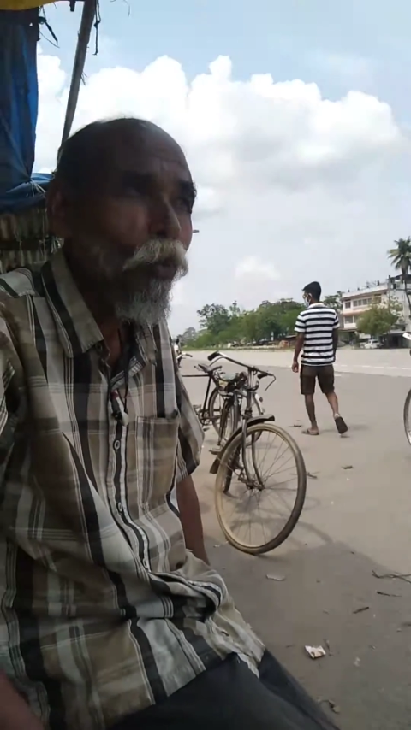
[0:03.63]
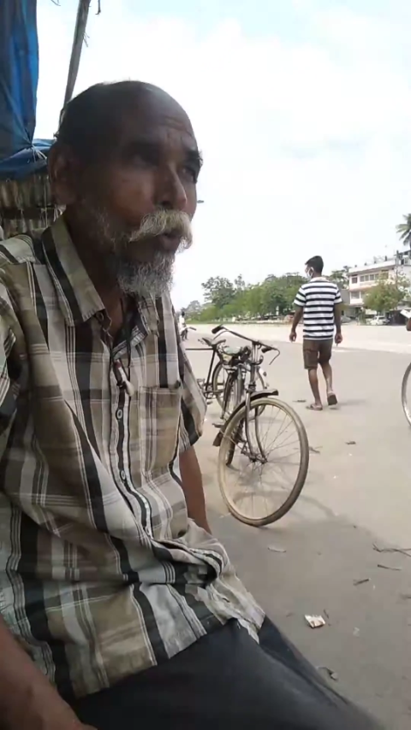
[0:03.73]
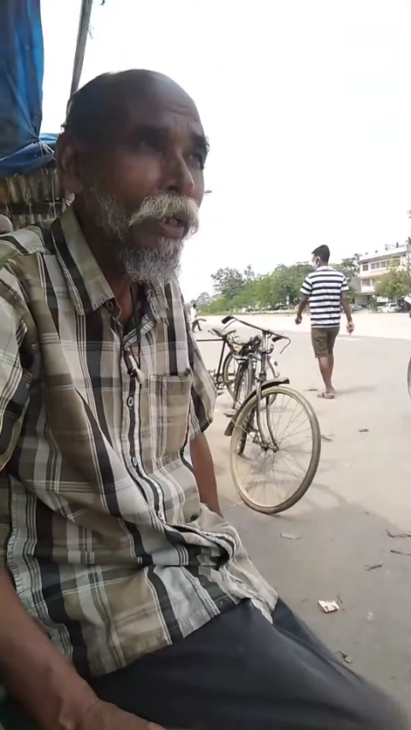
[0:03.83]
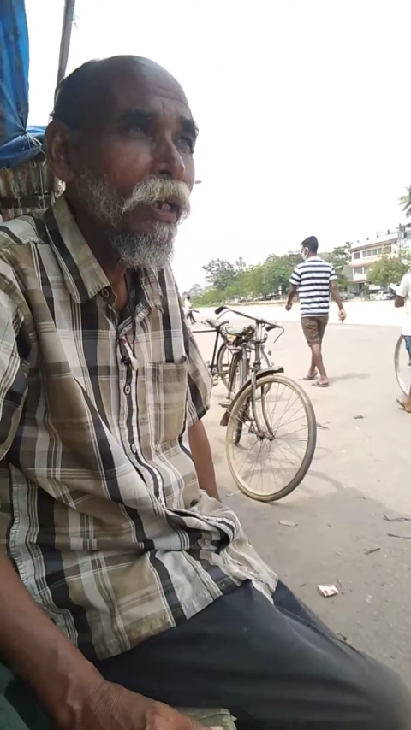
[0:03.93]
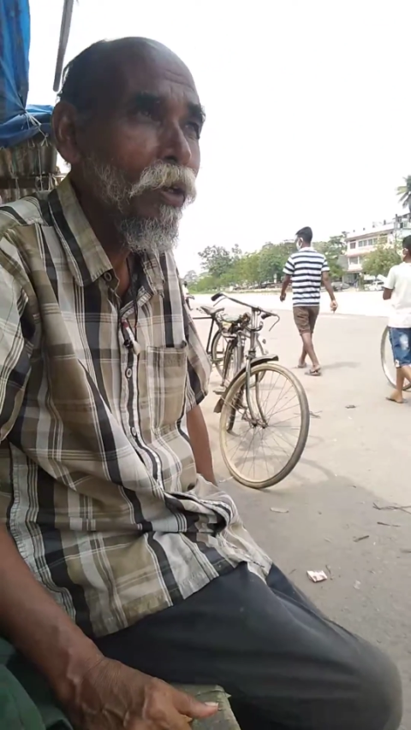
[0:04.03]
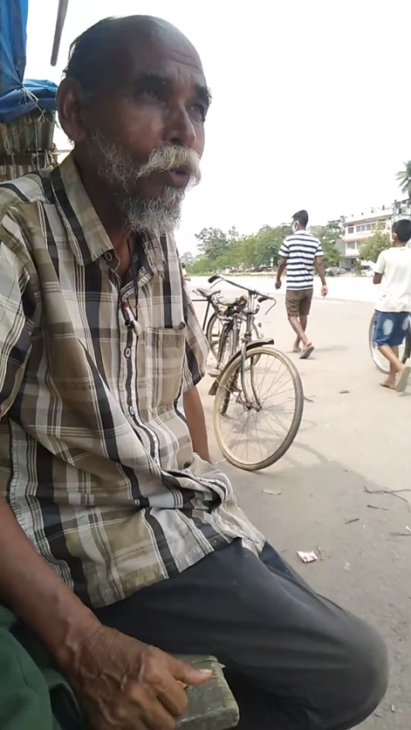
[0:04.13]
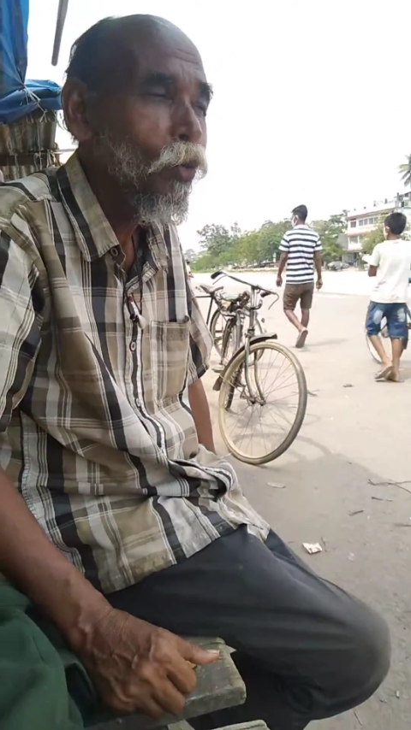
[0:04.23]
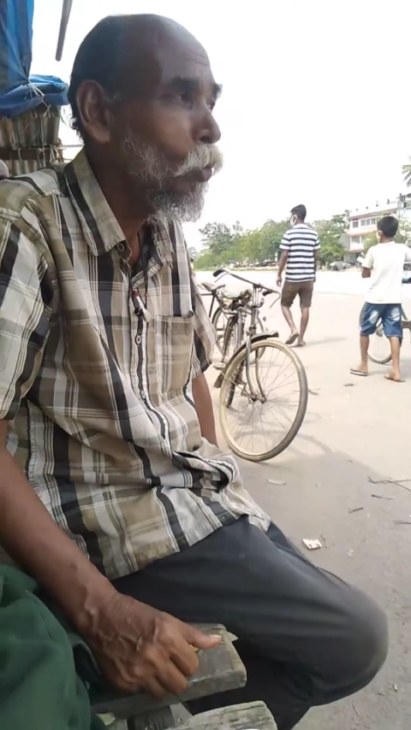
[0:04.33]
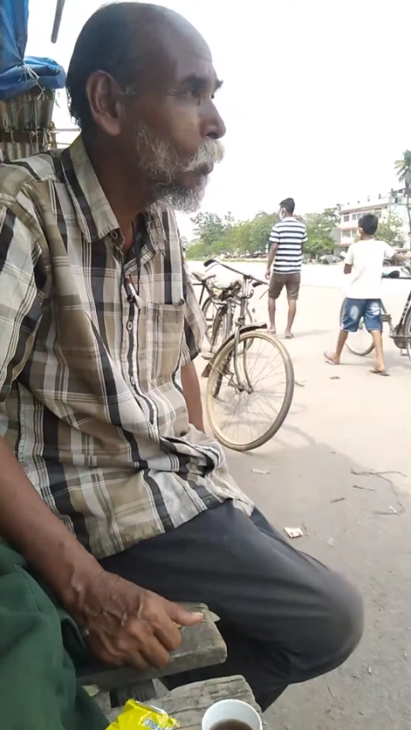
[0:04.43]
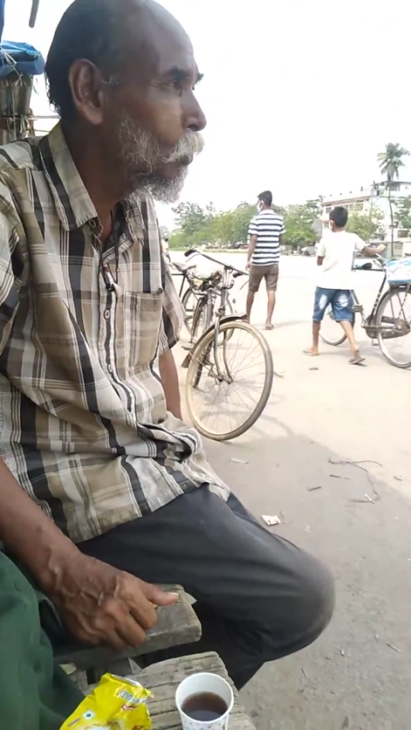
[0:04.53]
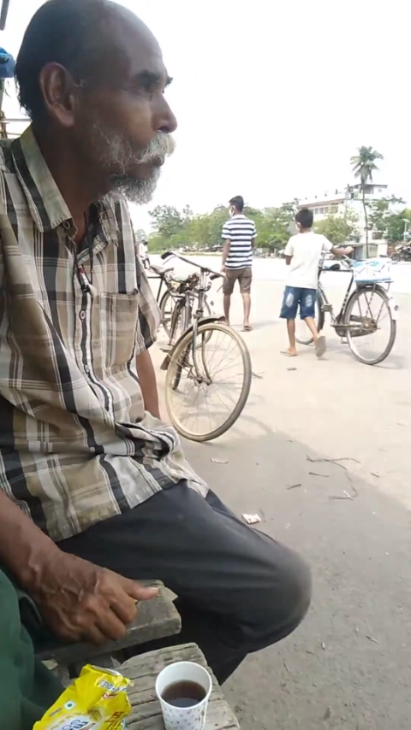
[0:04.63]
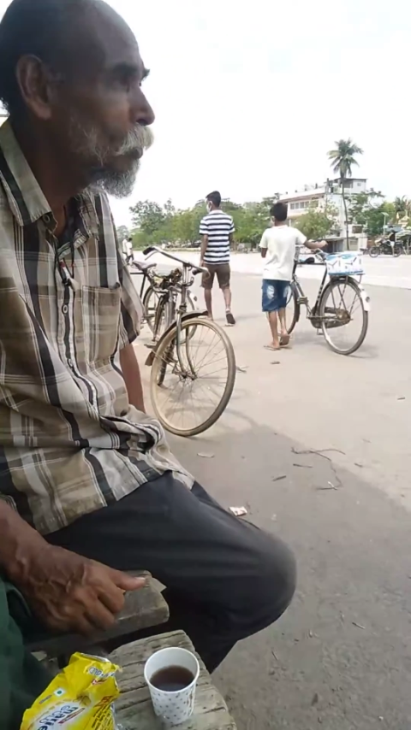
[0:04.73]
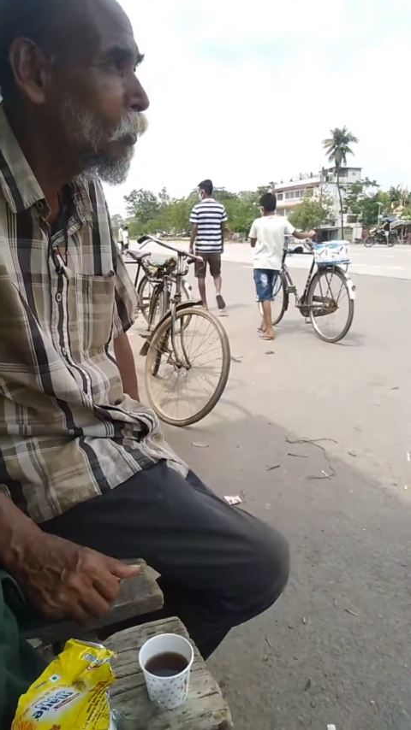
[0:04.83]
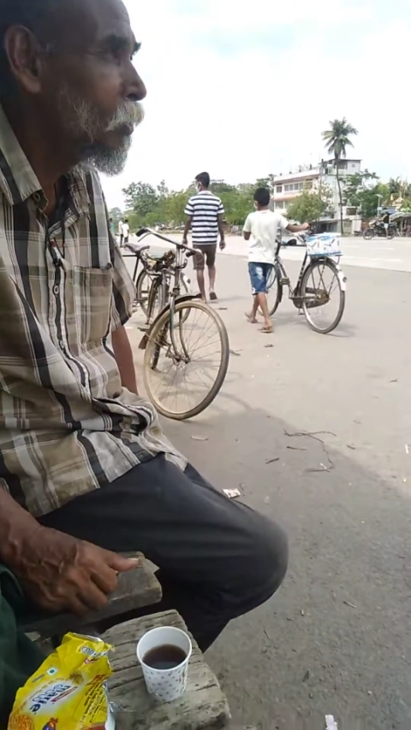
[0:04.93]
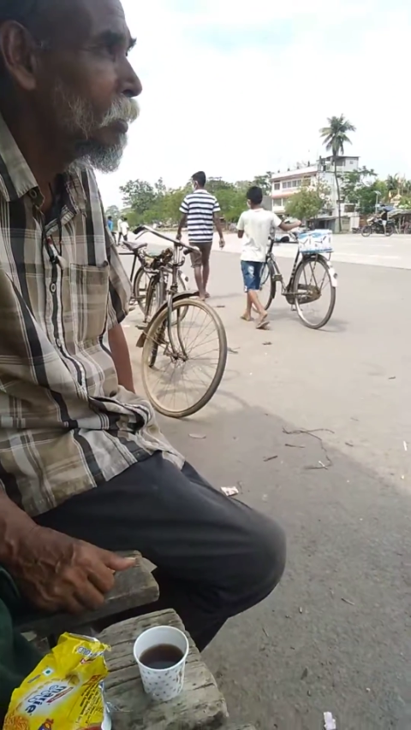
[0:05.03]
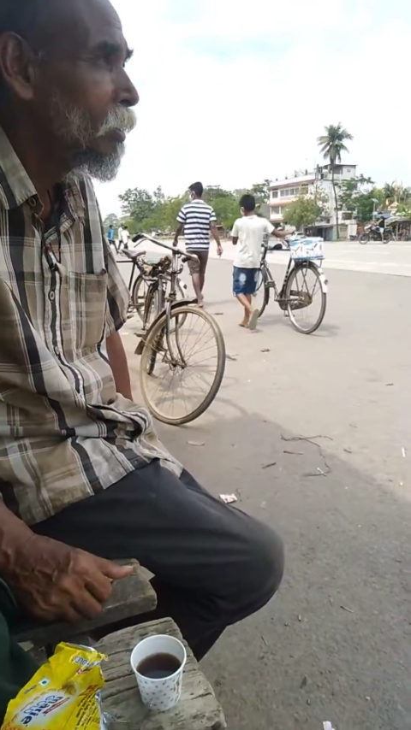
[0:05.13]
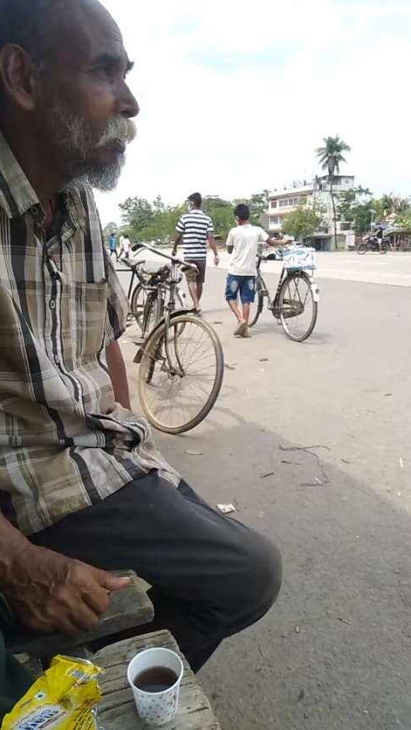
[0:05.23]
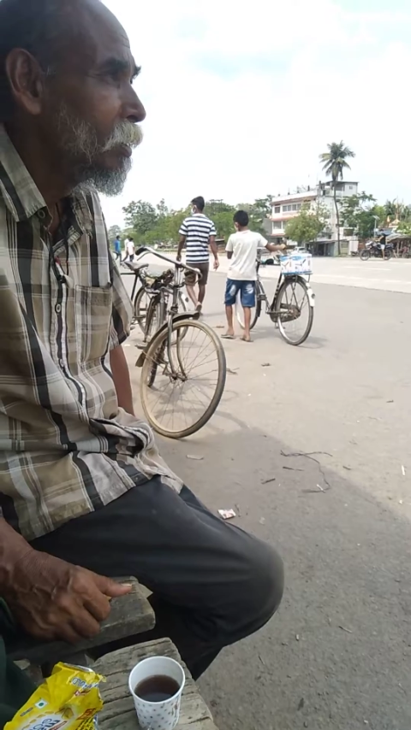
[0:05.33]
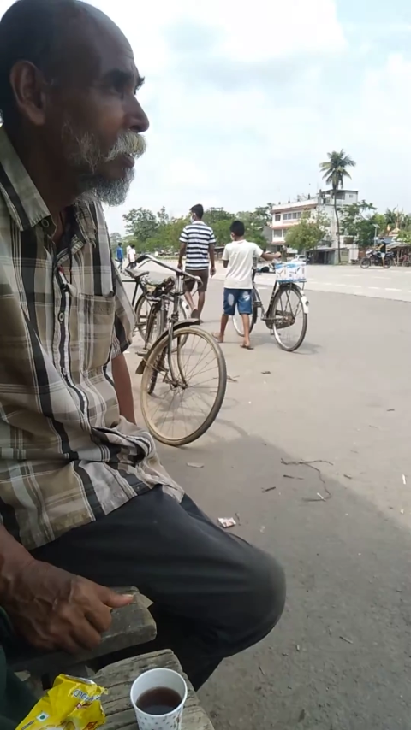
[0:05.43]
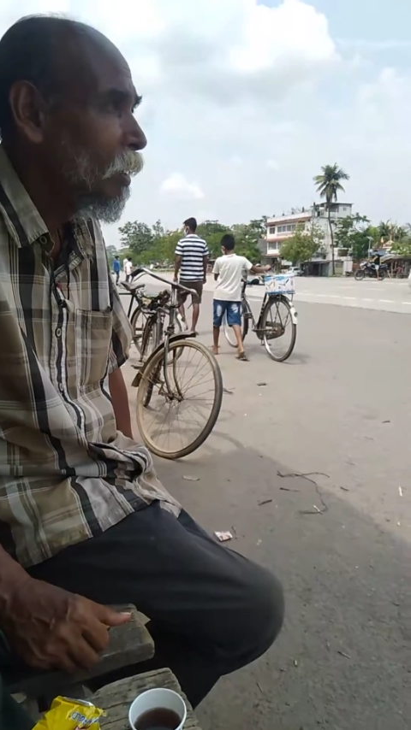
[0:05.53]
colleague also,
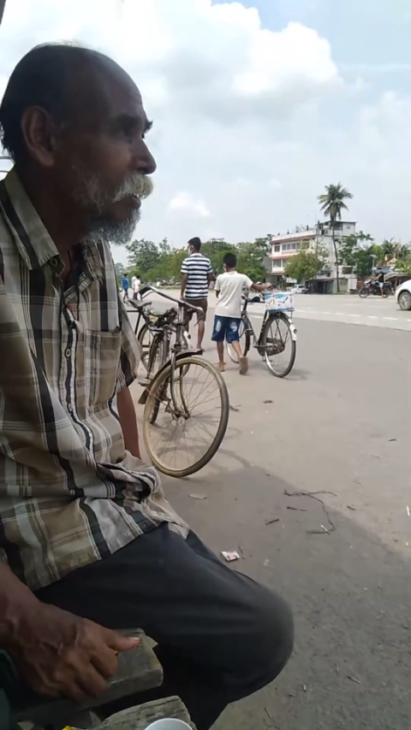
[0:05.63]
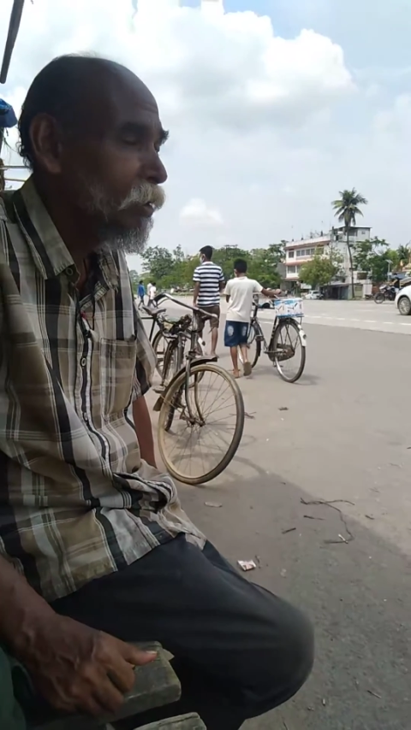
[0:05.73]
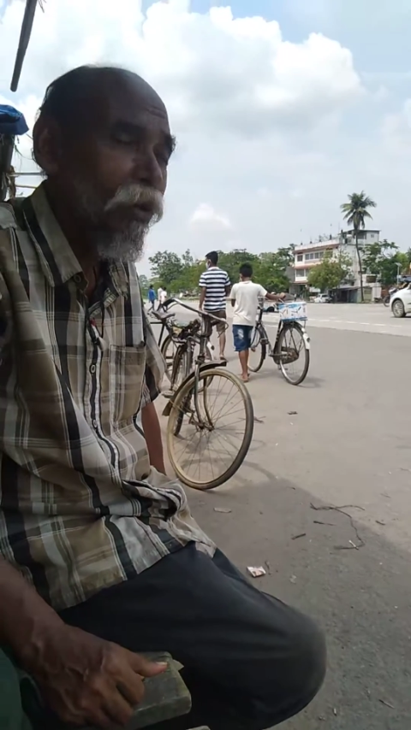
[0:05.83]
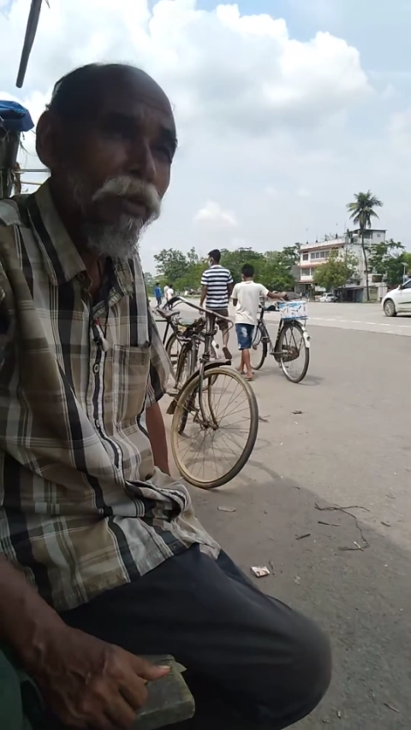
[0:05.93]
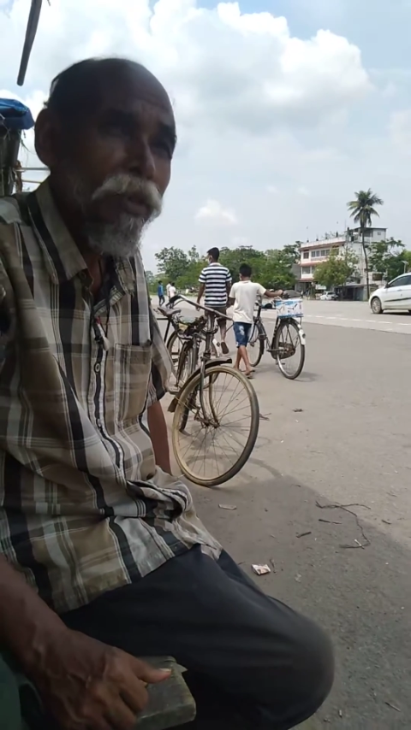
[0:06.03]
your